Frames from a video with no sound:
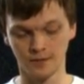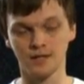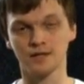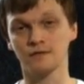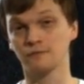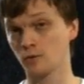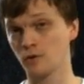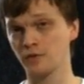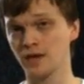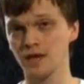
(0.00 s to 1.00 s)
the
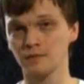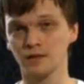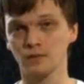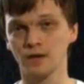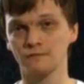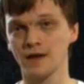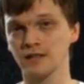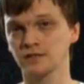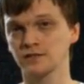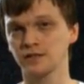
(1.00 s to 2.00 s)
4th game in the Red
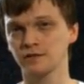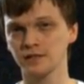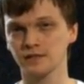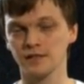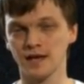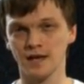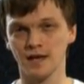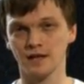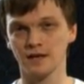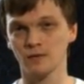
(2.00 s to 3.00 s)
Faction series,
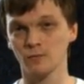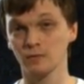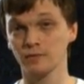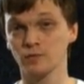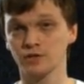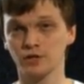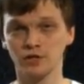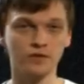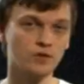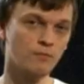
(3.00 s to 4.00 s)
and will be
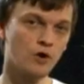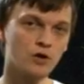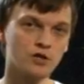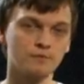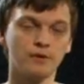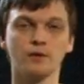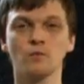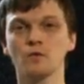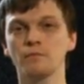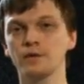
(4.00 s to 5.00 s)
returning to March, but it
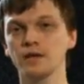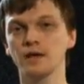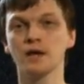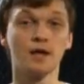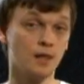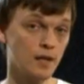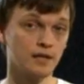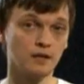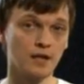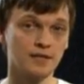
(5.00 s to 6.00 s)
won't be
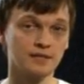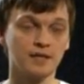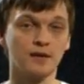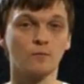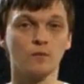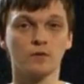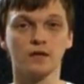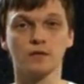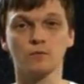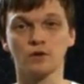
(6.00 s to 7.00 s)
like the last game when
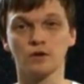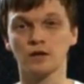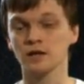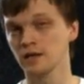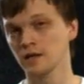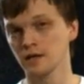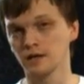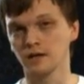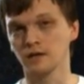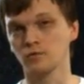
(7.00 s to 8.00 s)
we were
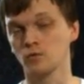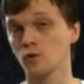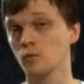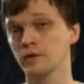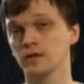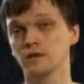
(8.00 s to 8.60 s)
roaming